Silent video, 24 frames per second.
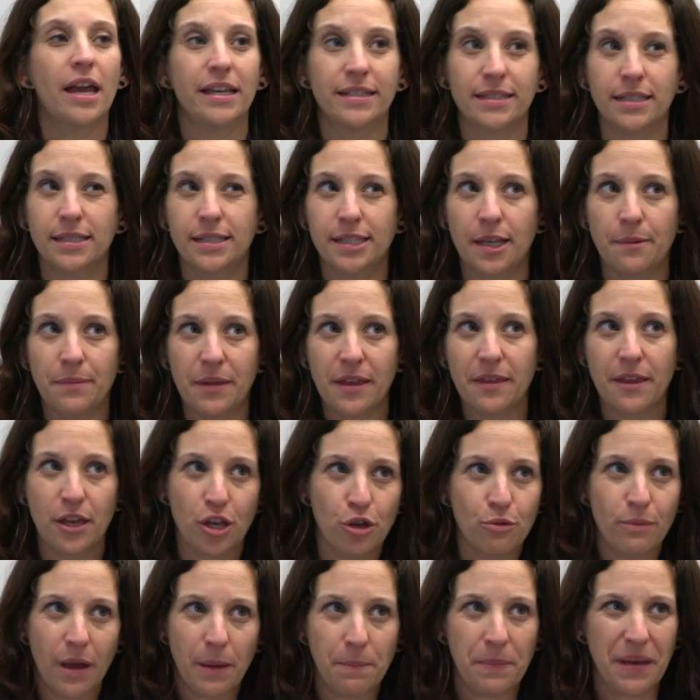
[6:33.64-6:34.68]
Is it something that
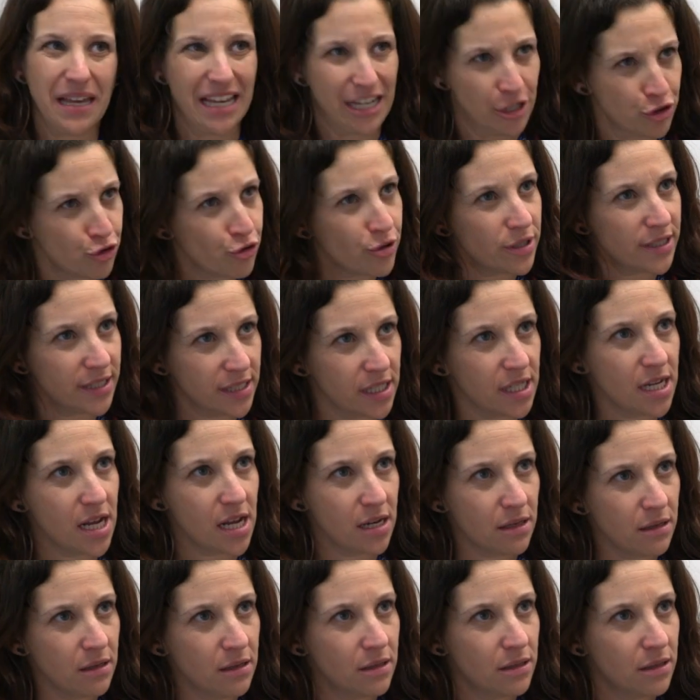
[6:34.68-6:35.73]
you might be interested
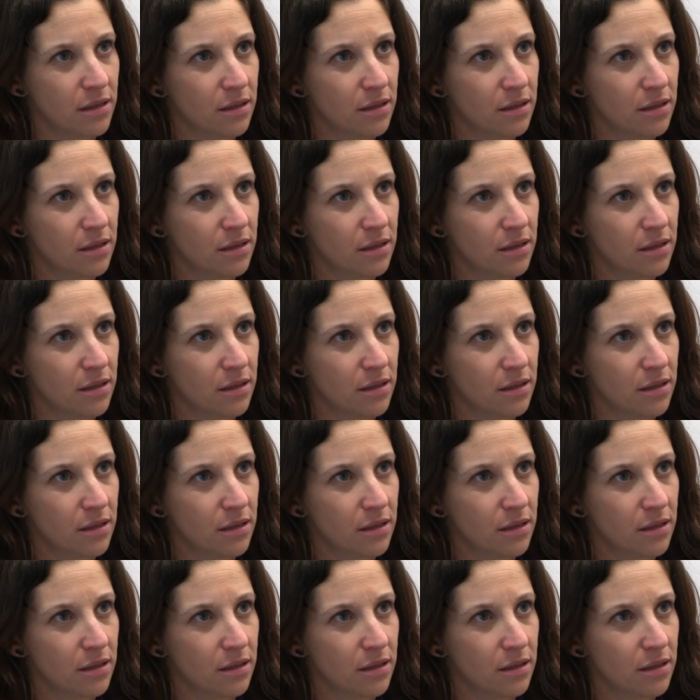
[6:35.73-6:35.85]
in?